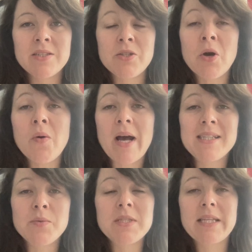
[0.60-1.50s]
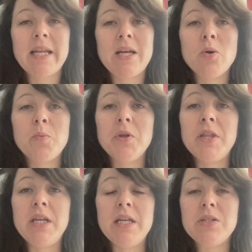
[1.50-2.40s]
So, as I was setting up
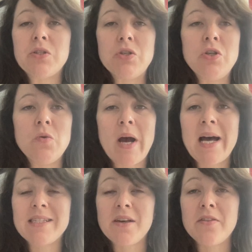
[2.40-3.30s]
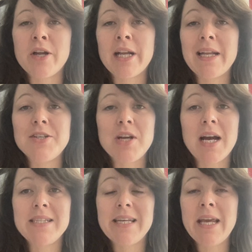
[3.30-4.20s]
these new ads, I thought I'd let you
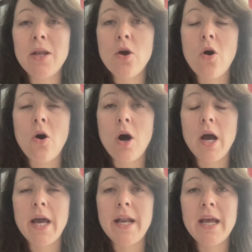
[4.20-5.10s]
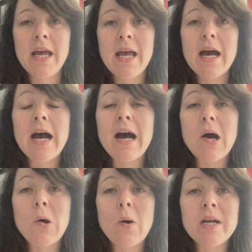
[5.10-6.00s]
guys in on
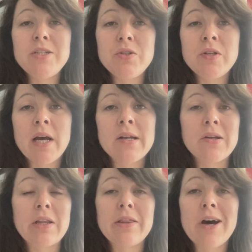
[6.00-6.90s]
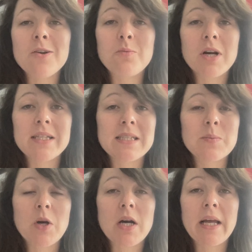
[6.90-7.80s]
how I do that, on the thought process
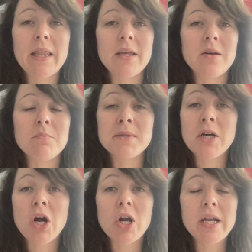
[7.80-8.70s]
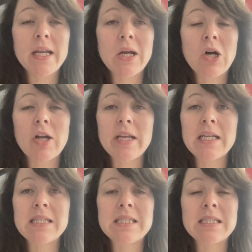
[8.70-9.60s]
behind them, targeting
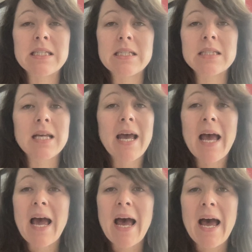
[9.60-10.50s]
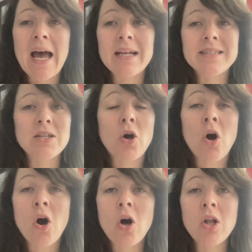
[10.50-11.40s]
audiences, ads, and
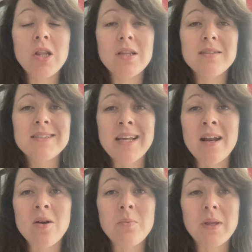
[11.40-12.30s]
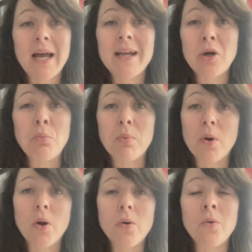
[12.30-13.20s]
all set up like a
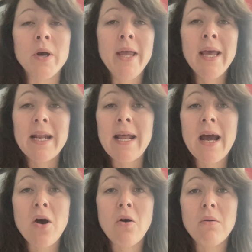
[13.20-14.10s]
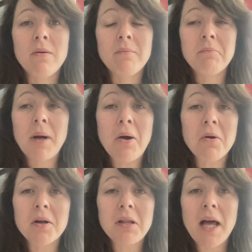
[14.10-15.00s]
pro. Now,
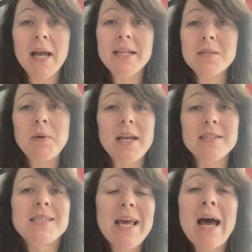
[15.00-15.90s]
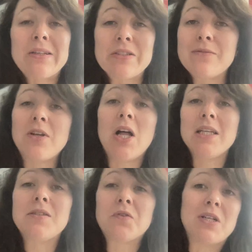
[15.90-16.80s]
our clients pay us thousands of
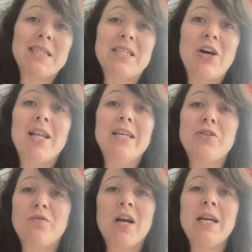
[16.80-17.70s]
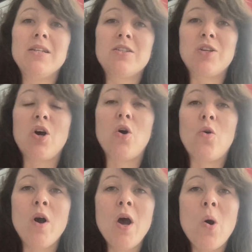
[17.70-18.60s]
dollars for this knowledge, right?
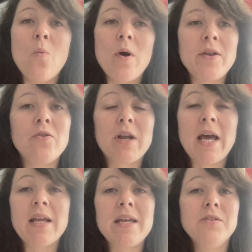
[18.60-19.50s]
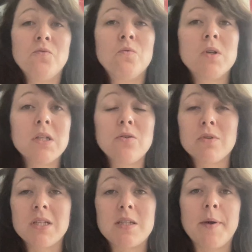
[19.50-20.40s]
So, what you're getting is really,
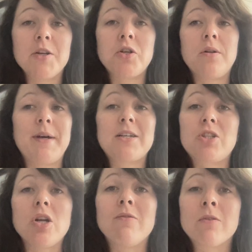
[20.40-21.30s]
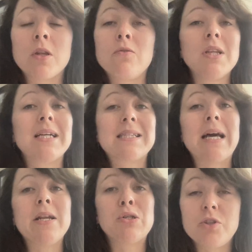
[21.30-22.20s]
really special. I'm actually really, really
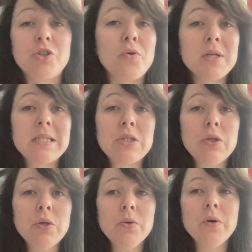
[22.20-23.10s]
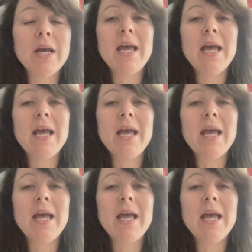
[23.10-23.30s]
excited to show this to you.